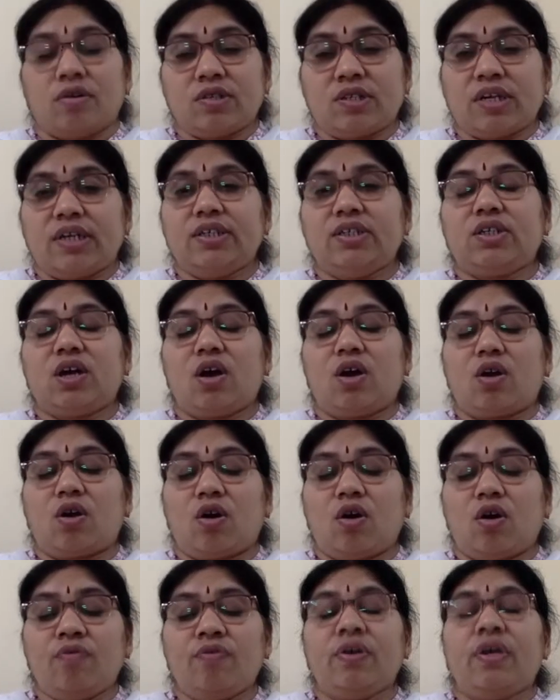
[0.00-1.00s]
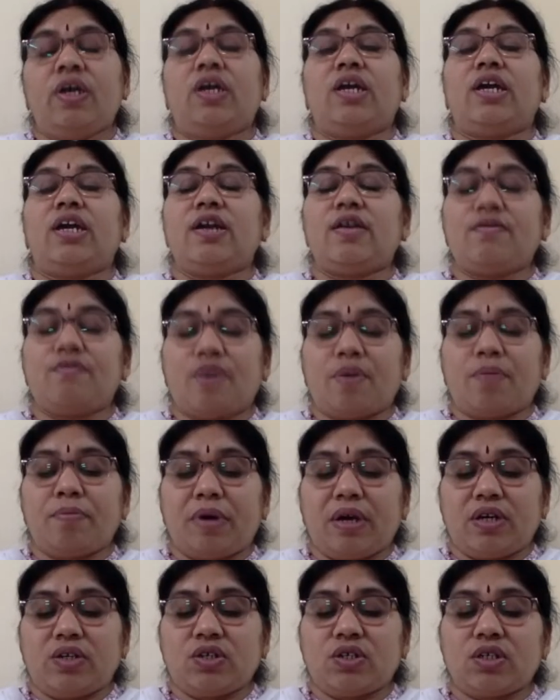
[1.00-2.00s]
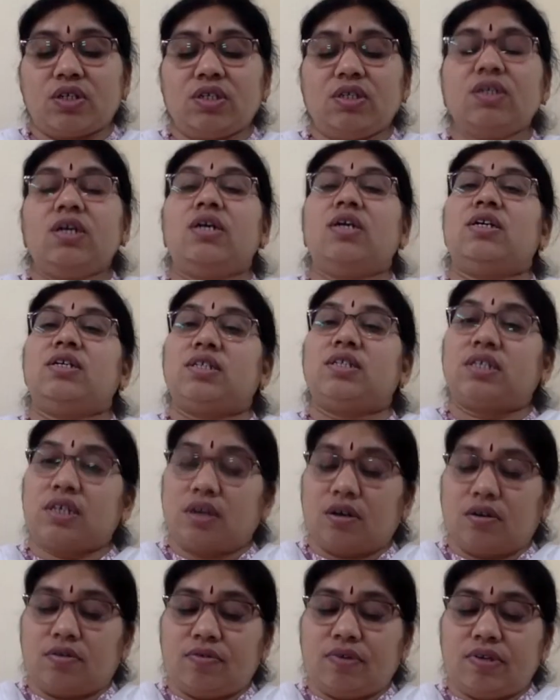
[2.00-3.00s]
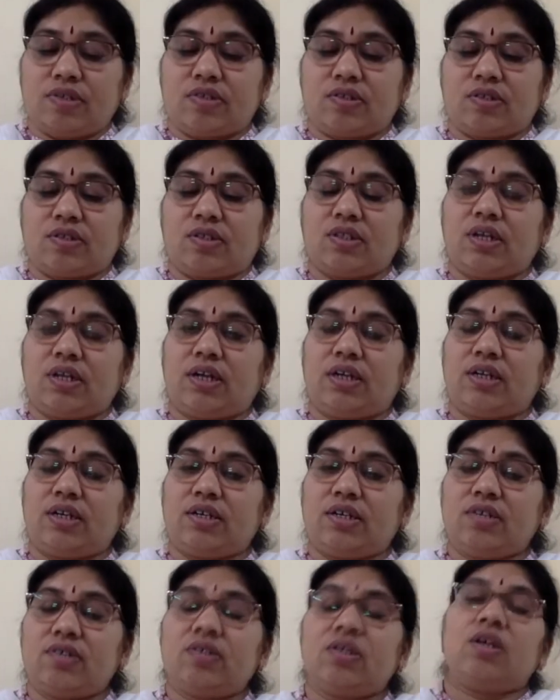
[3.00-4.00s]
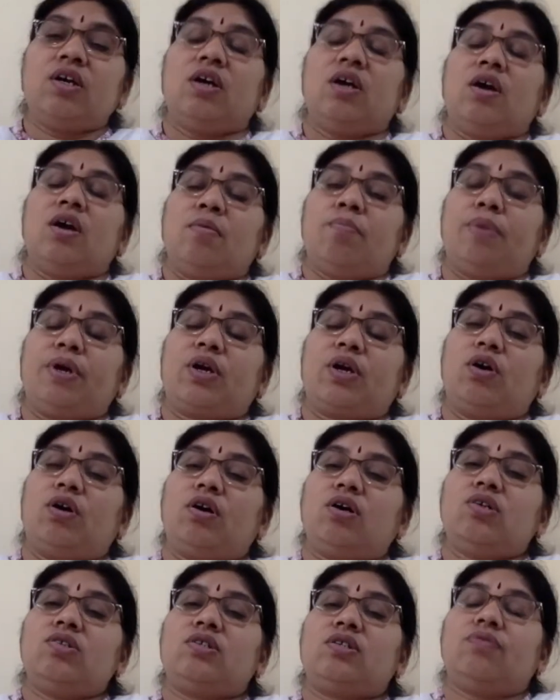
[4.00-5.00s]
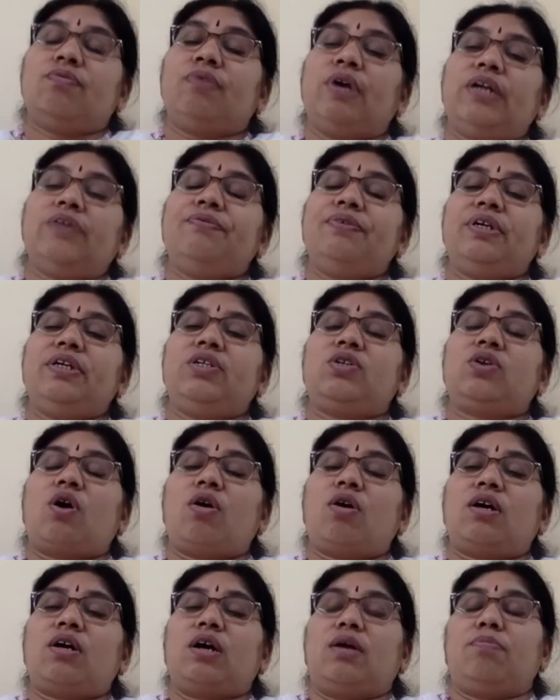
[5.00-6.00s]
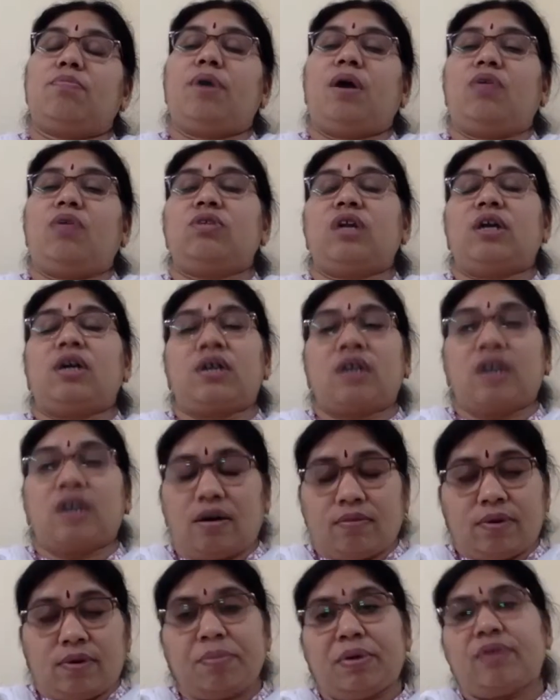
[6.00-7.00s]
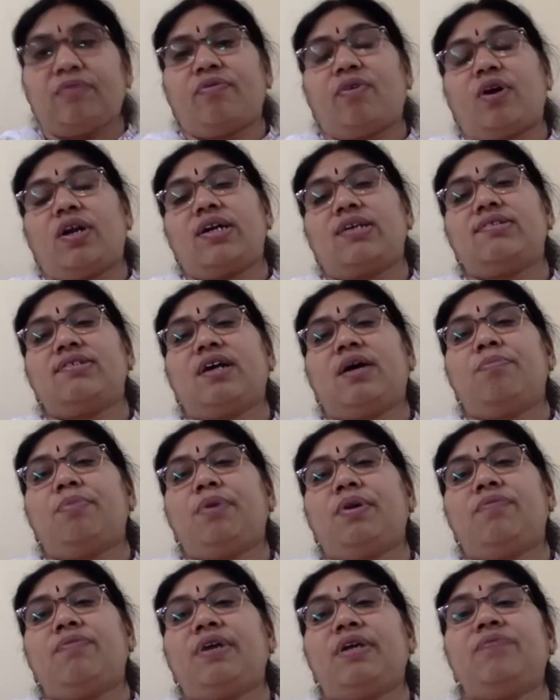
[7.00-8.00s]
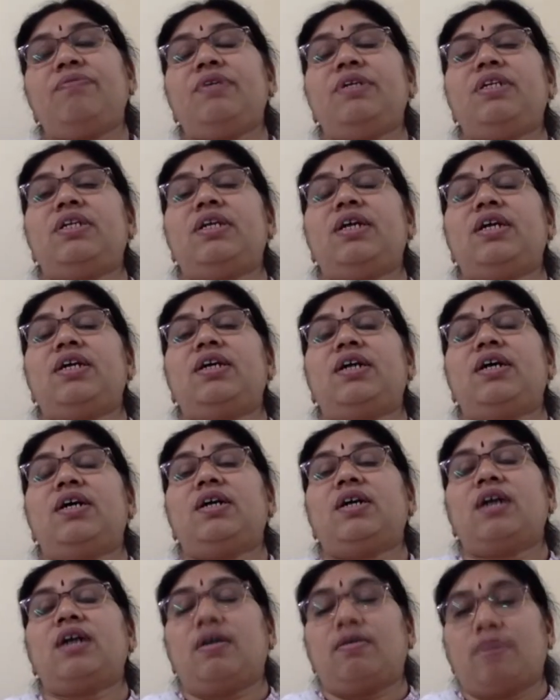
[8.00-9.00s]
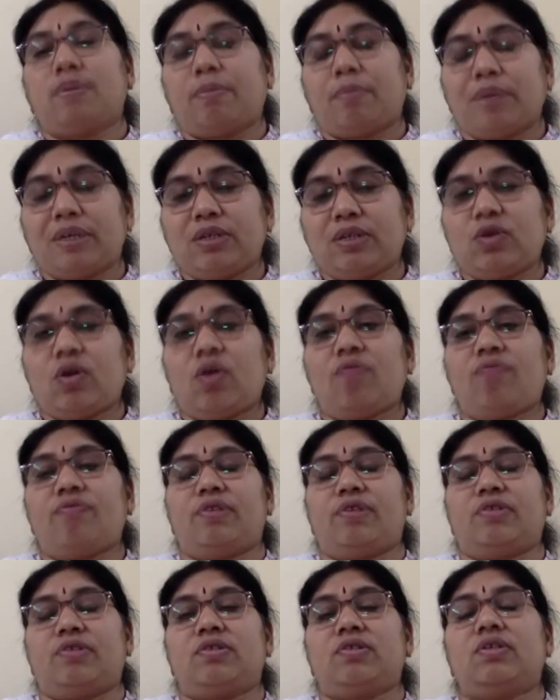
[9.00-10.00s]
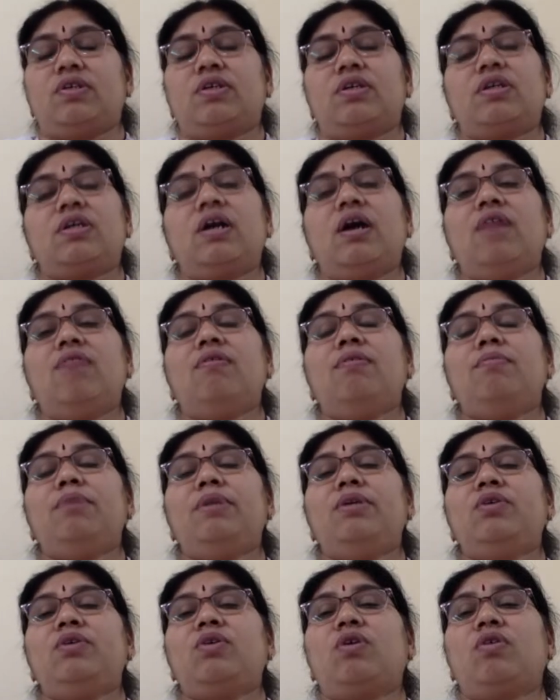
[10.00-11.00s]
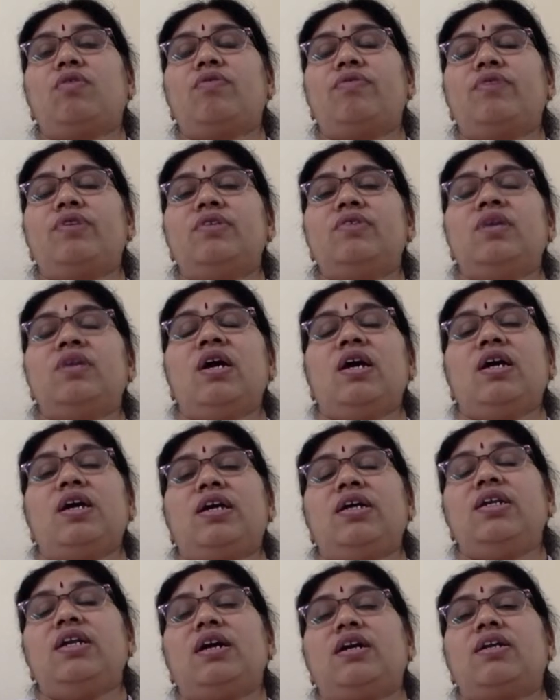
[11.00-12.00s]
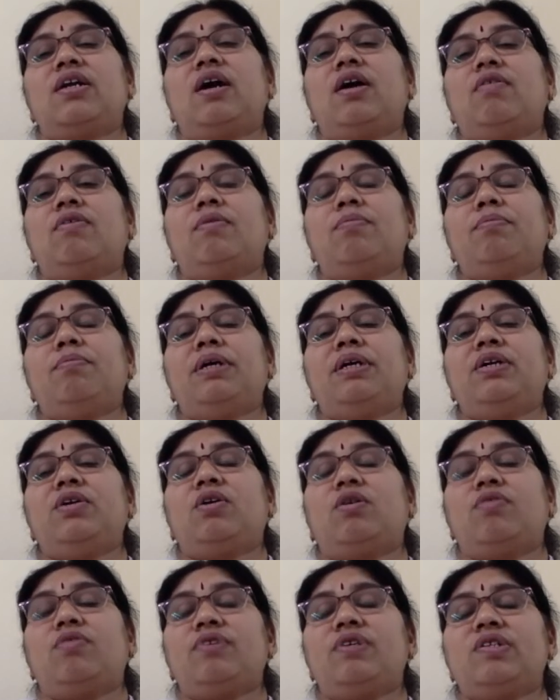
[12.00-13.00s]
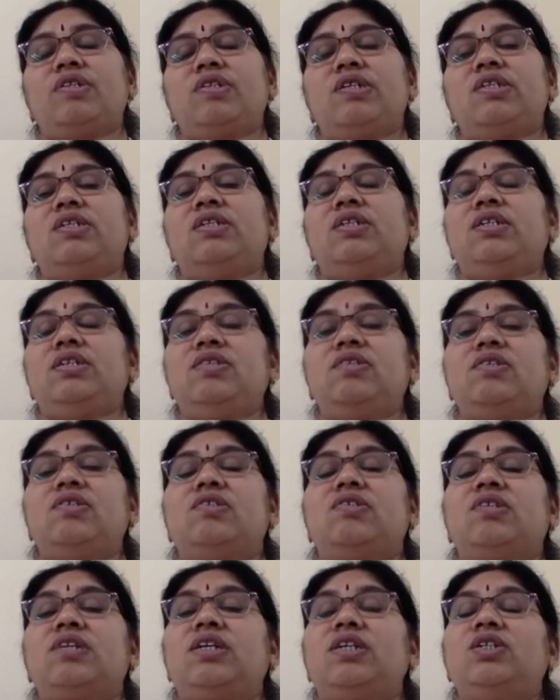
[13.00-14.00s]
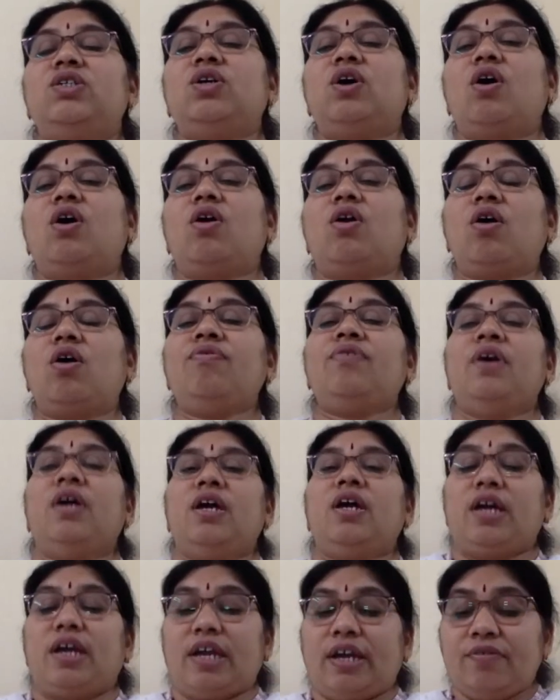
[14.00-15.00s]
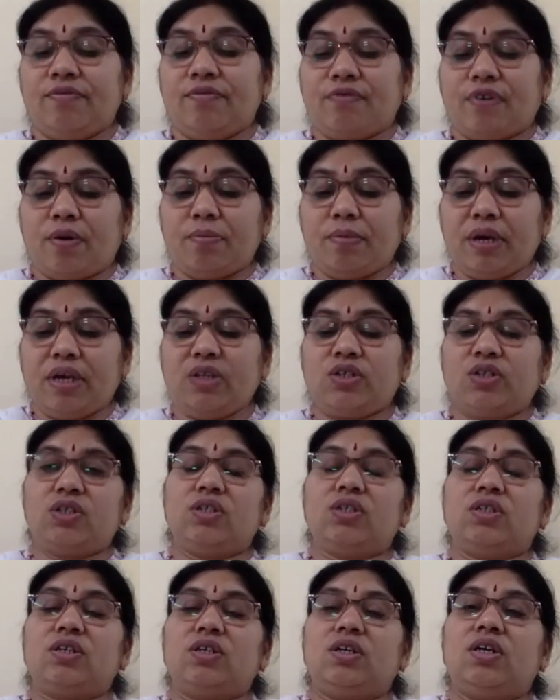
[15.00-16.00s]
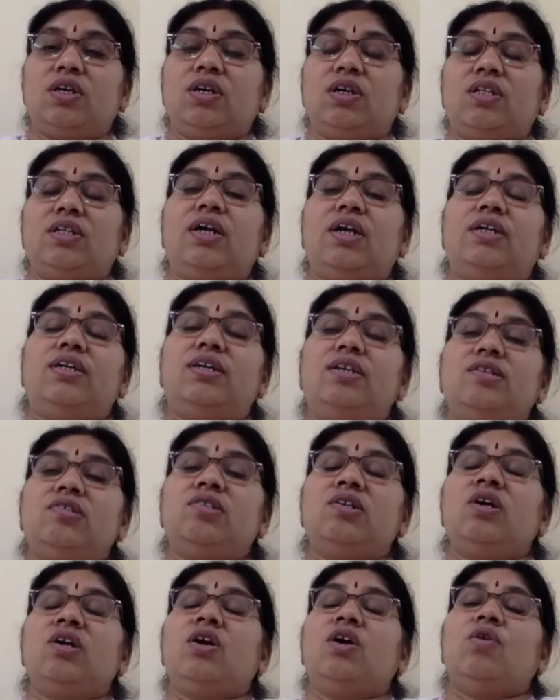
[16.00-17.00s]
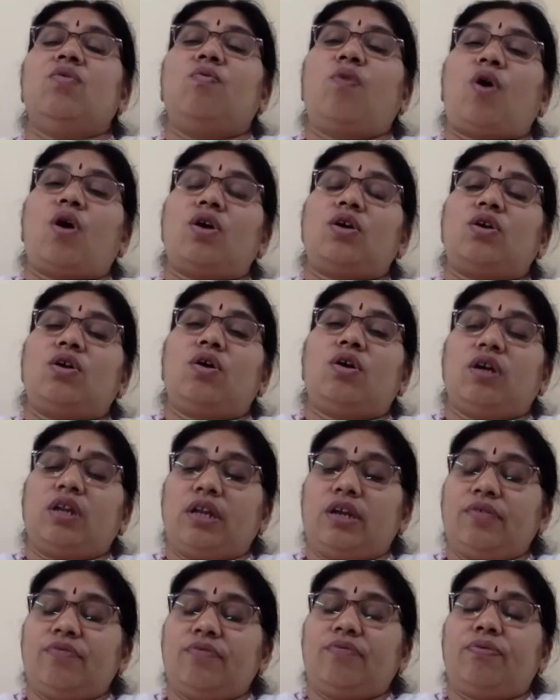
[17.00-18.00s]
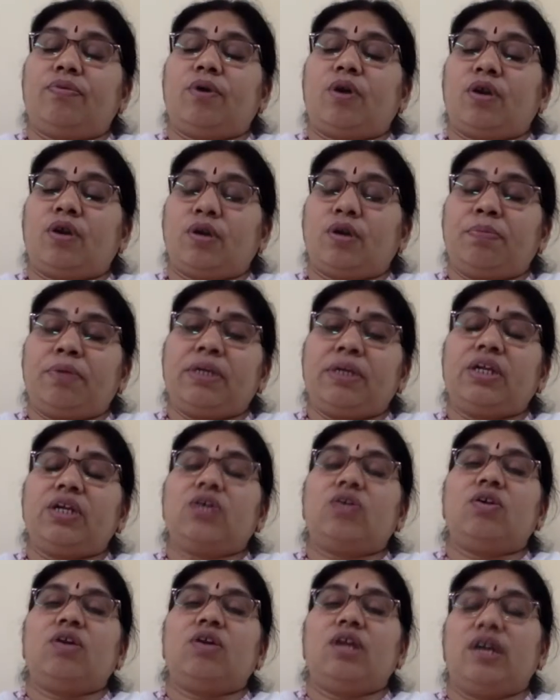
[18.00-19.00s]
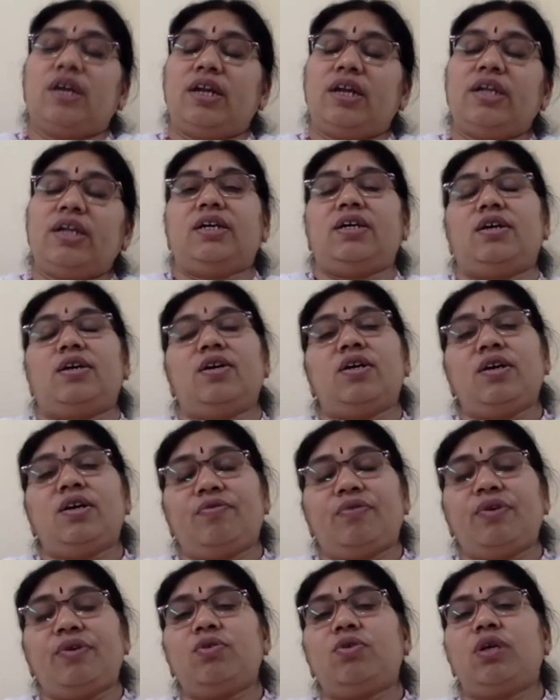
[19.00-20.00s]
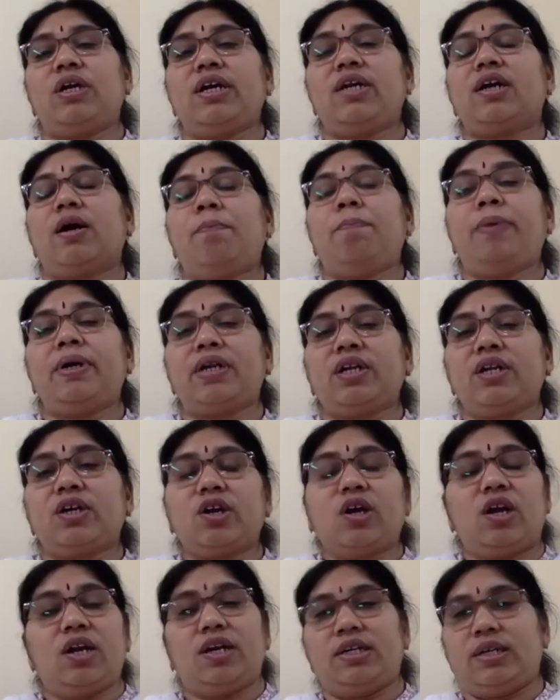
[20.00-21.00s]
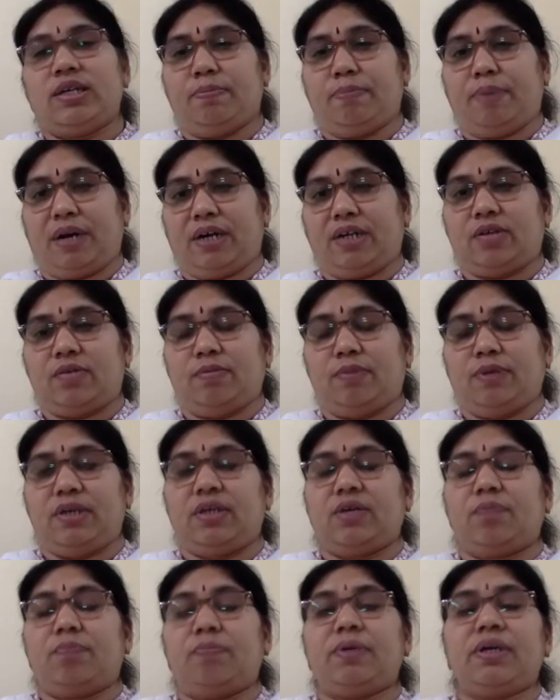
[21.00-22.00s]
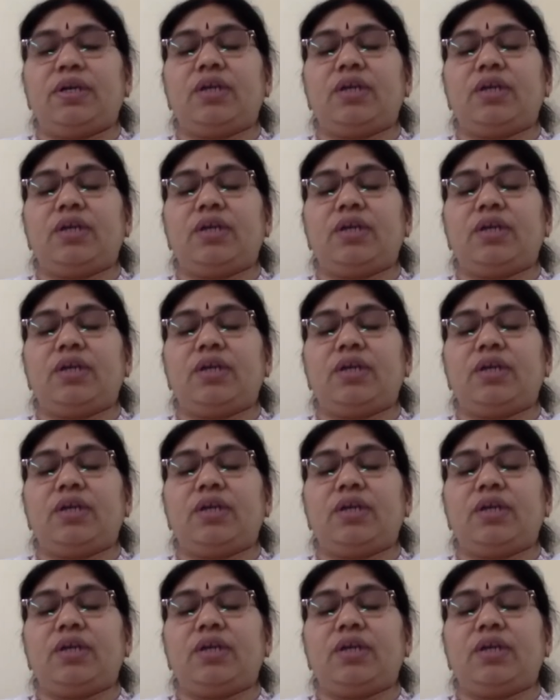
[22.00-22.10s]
center of information service. That is because when we talk about a government, for example, when we take a government office, in a government office, it is the center of information. That is what all, if for a particularly, if you take a particular department,